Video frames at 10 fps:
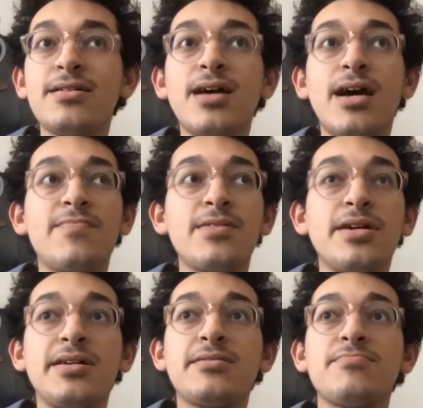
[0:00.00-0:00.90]
I feel
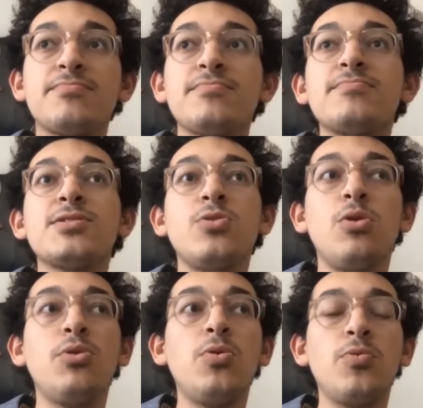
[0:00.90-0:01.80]
like
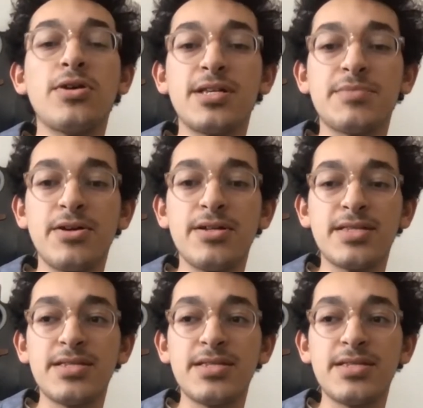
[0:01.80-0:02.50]
global work experience